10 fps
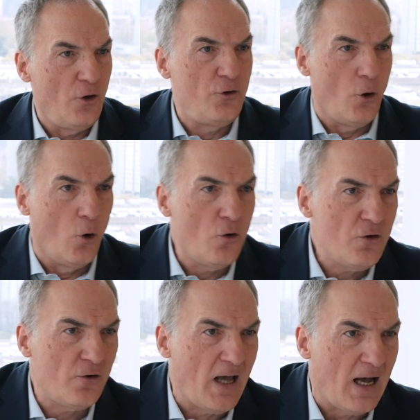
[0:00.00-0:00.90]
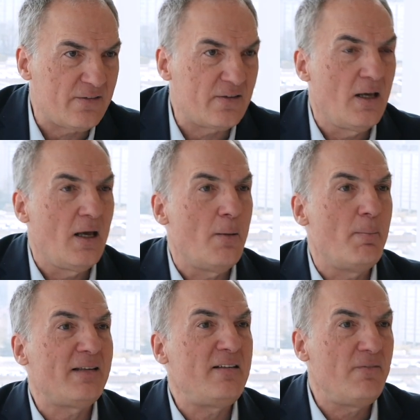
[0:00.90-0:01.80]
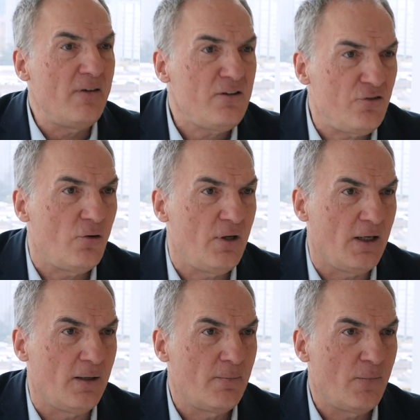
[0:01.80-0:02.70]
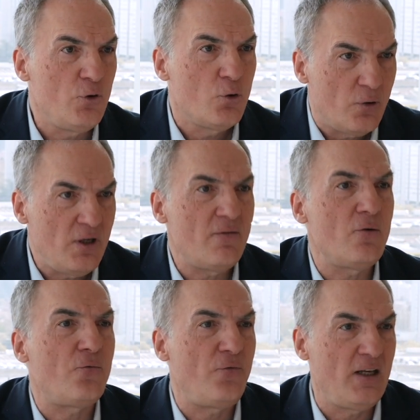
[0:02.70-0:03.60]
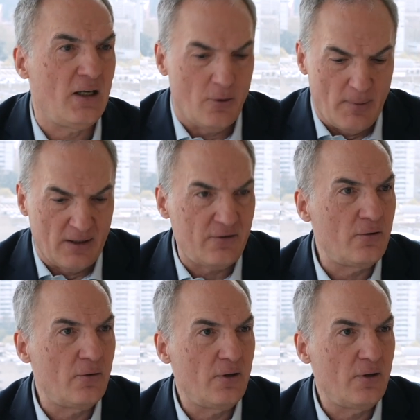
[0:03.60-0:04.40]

The owner does. But eventually, you could even think about